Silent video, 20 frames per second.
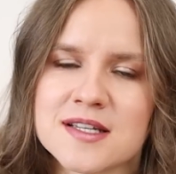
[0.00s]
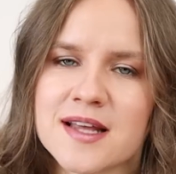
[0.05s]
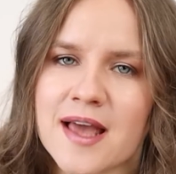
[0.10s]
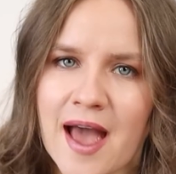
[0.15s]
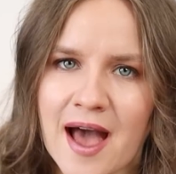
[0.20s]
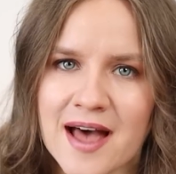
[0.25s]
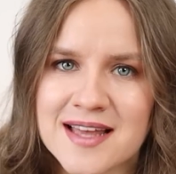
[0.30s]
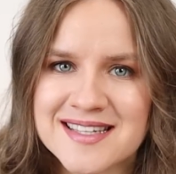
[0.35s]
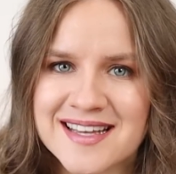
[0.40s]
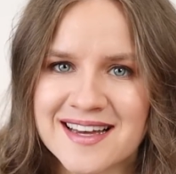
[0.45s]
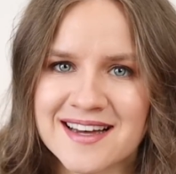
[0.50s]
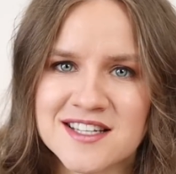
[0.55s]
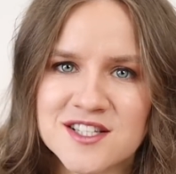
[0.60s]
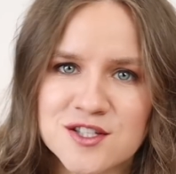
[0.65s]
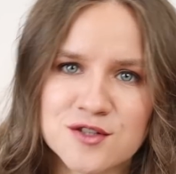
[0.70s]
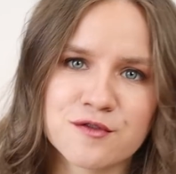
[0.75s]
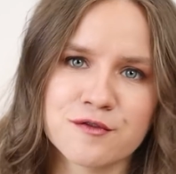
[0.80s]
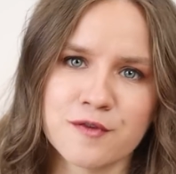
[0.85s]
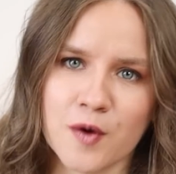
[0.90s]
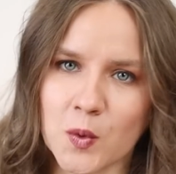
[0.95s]
ask us to
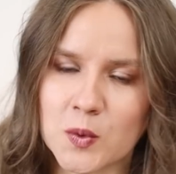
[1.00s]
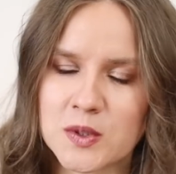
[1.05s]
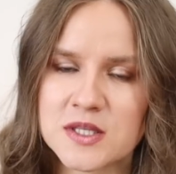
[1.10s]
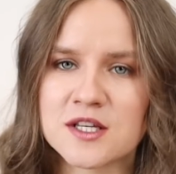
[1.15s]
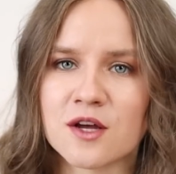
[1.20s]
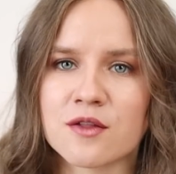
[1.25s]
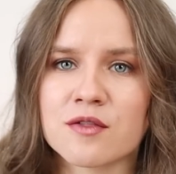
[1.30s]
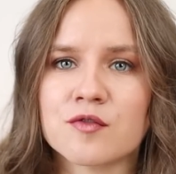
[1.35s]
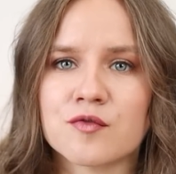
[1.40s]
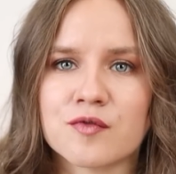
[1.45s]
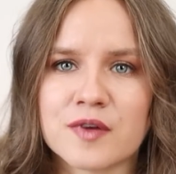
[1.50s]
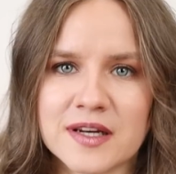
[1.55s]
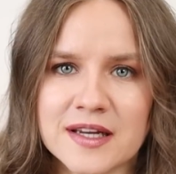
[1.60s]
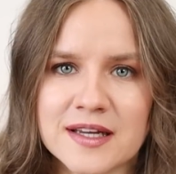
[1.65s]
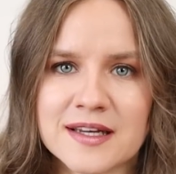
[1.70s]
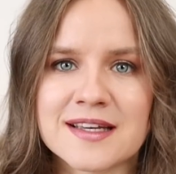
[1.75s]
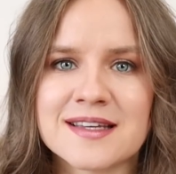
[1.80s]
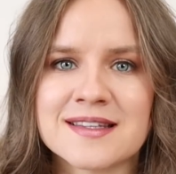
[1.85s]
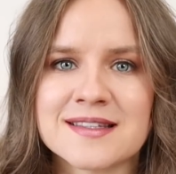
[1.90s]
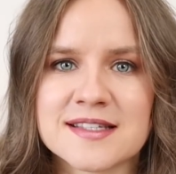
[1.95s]
focus on the reading
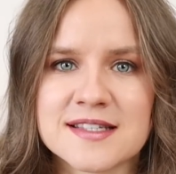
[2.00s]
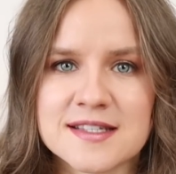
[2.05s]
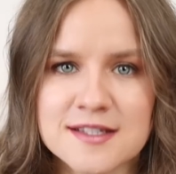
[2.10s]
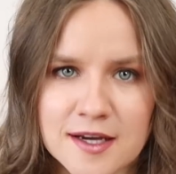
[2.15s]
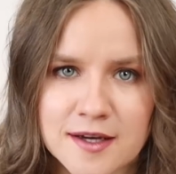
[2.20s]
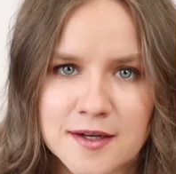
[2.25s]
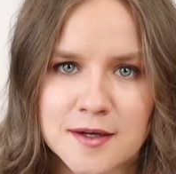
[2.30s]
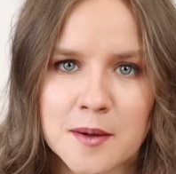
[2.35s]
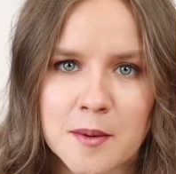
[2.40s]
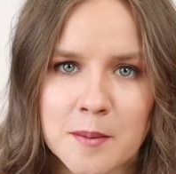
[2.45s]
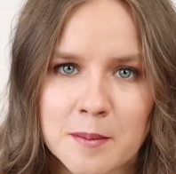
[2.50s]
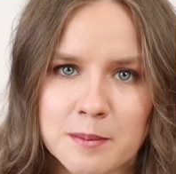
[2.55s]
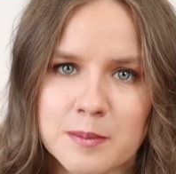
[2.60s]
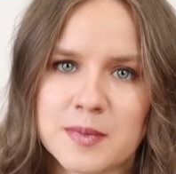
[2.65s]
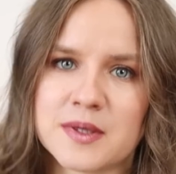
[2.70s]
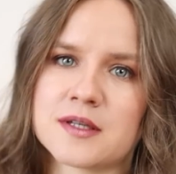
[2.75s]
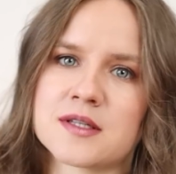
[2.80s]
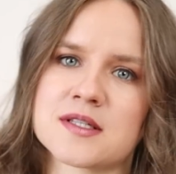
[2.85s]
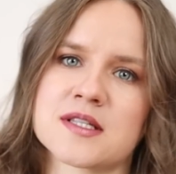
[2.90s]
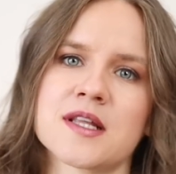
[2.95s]
instead,
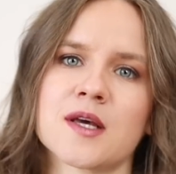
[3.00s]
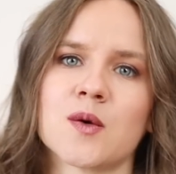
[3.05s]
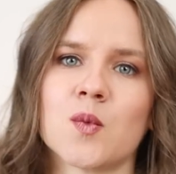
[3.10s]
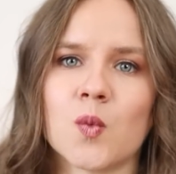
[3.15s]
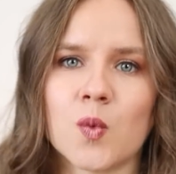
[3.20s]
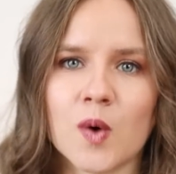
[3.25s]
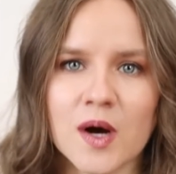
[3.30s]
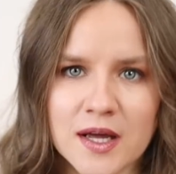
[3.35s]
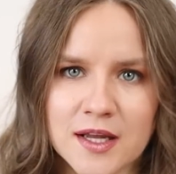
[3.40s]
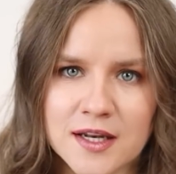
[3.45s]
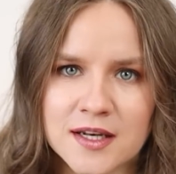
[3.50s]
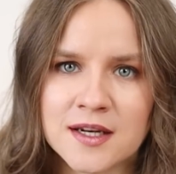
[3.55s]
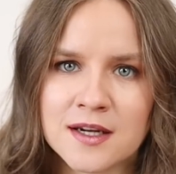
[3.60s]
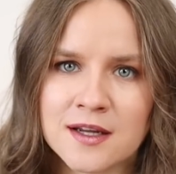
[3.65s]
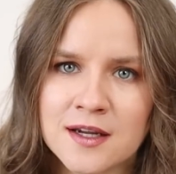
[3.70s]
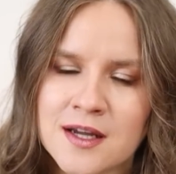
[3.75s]
because they 1.